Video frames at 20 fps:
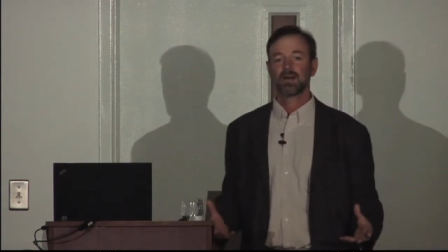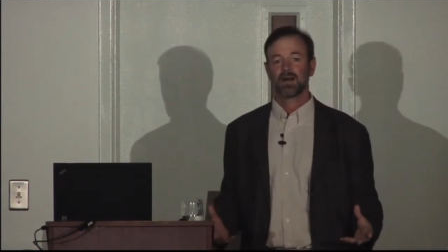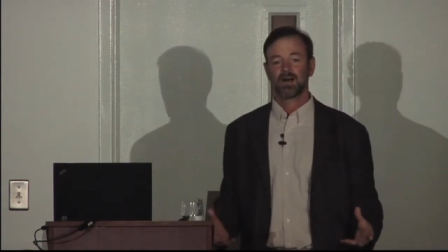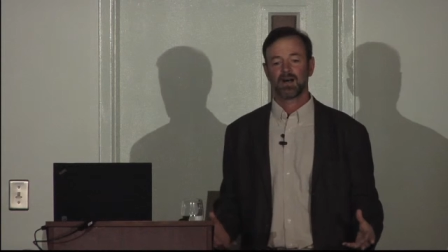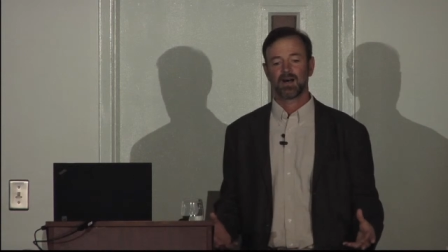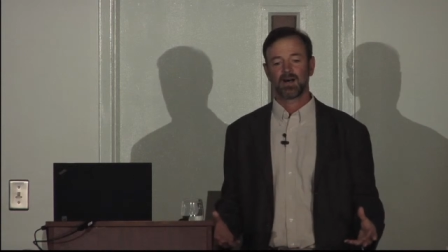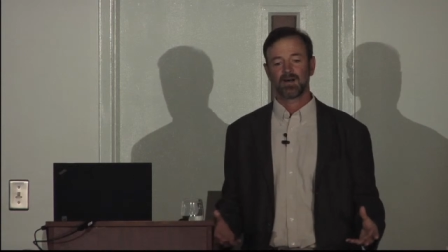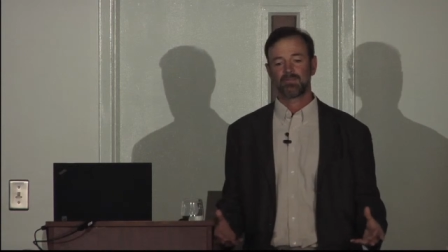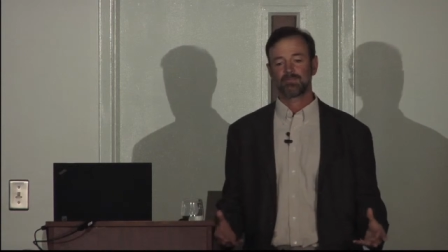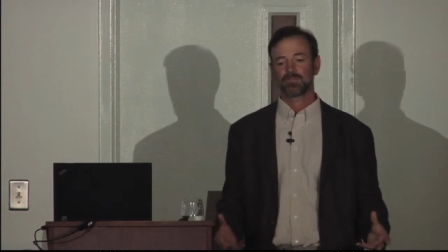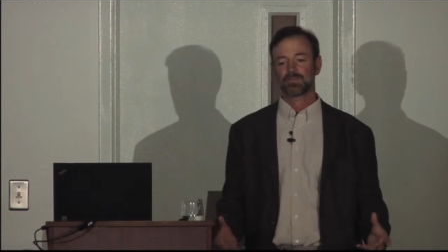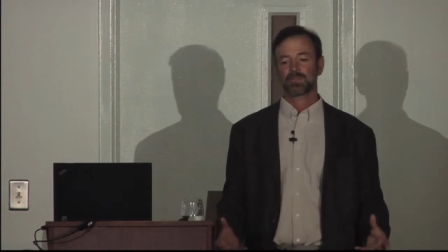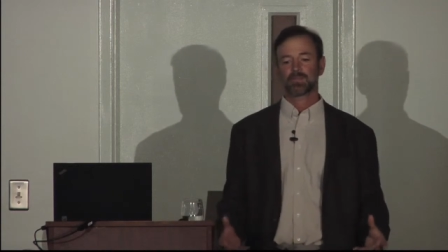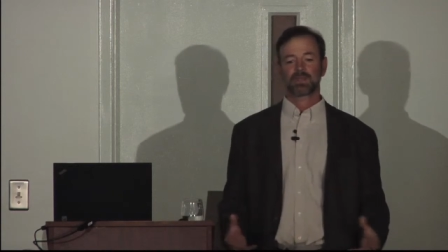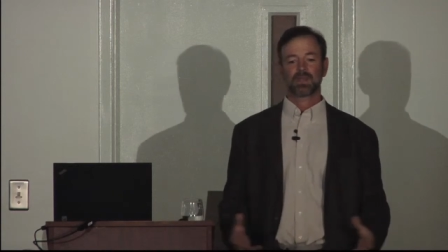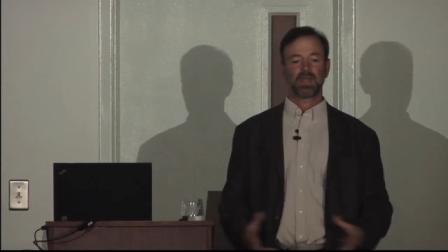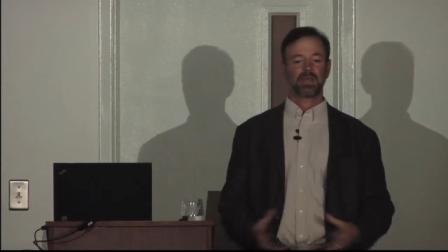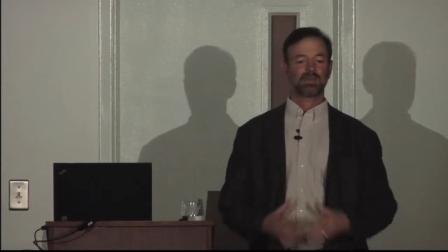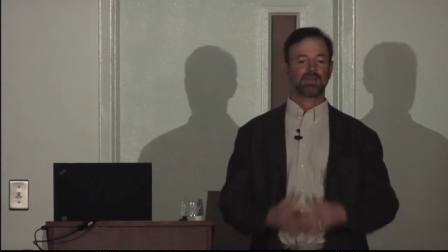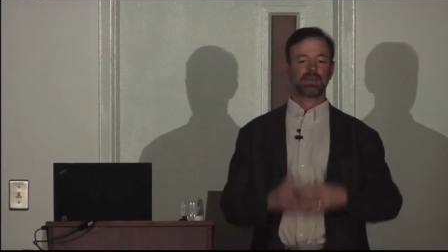Um,
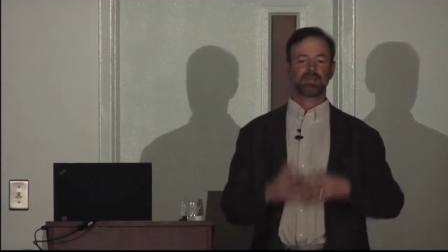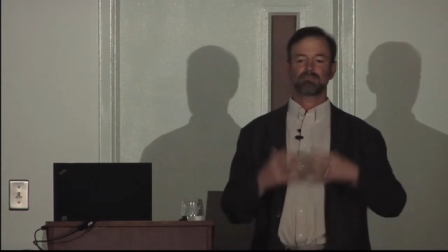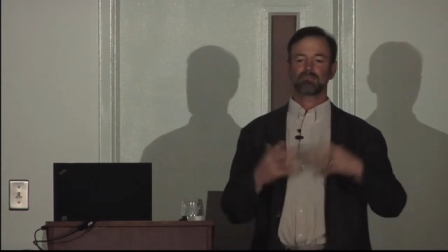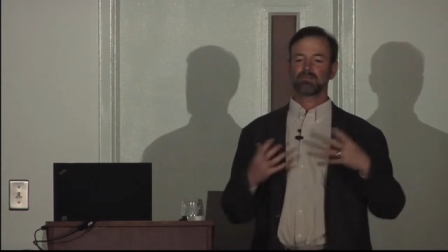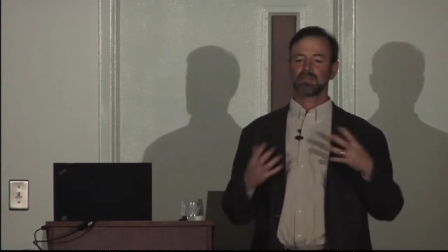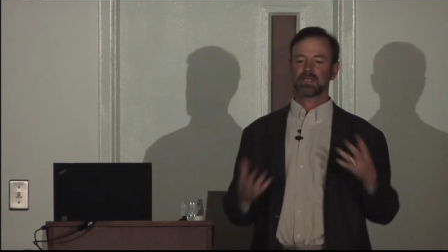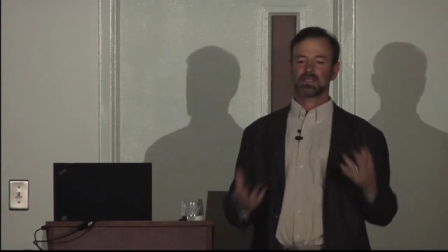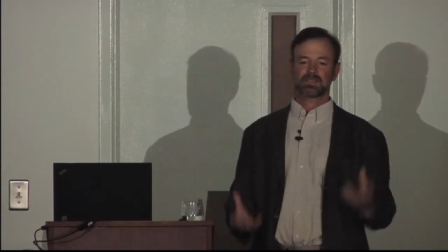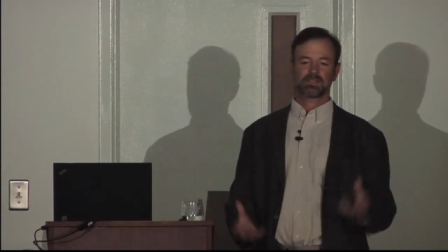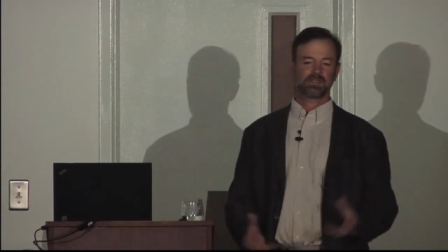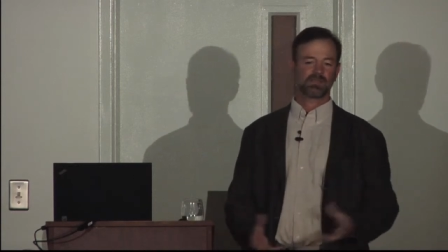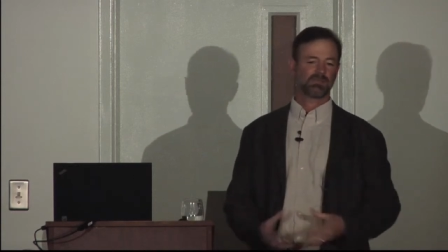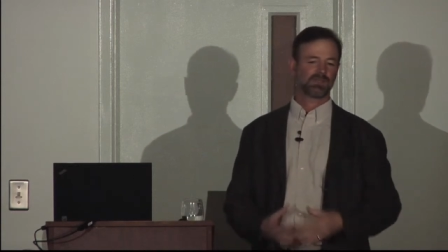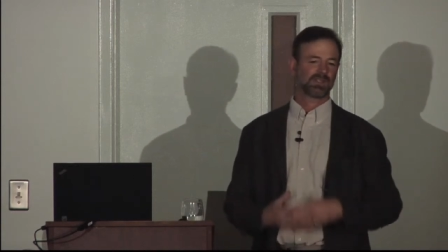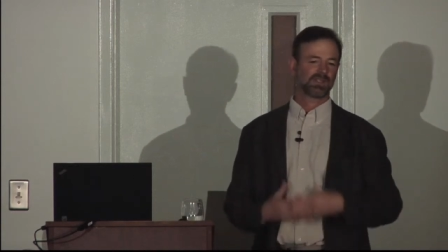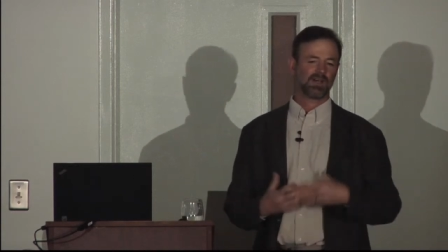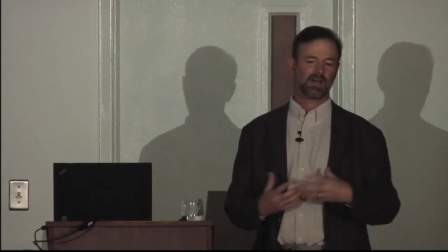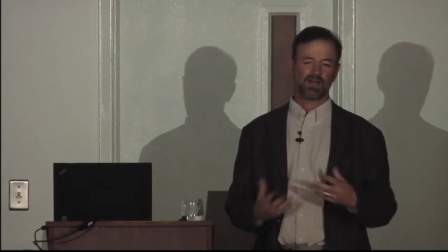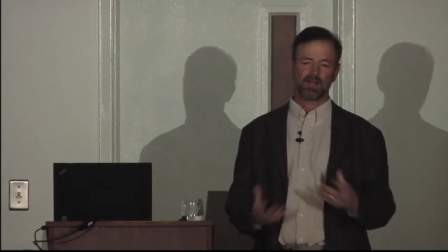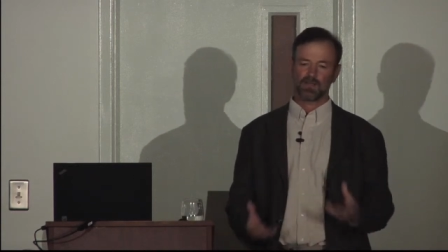and they mix it
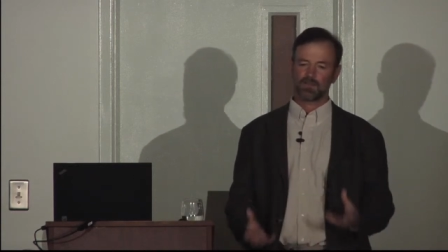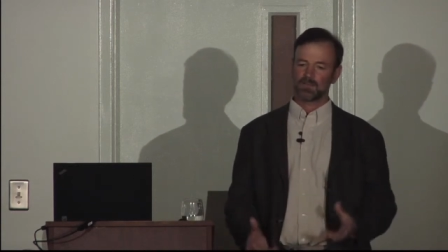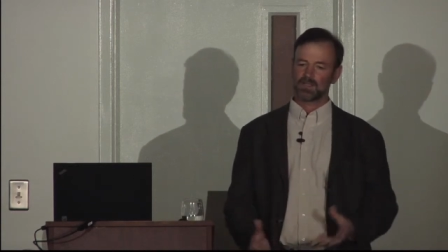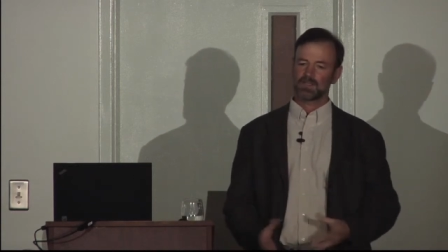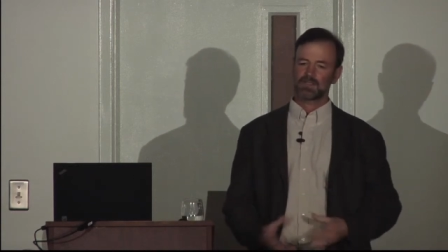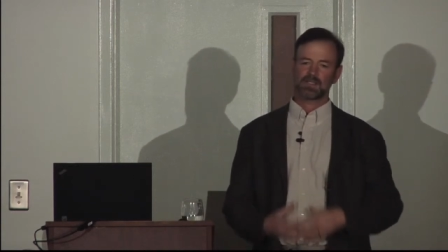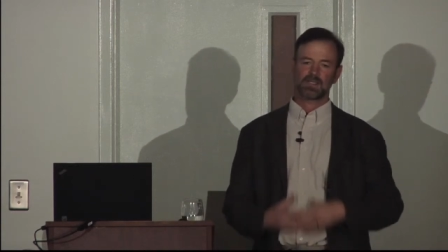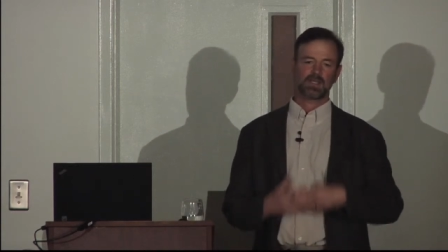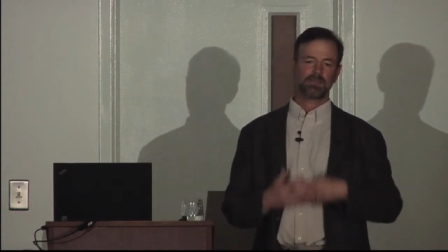with almond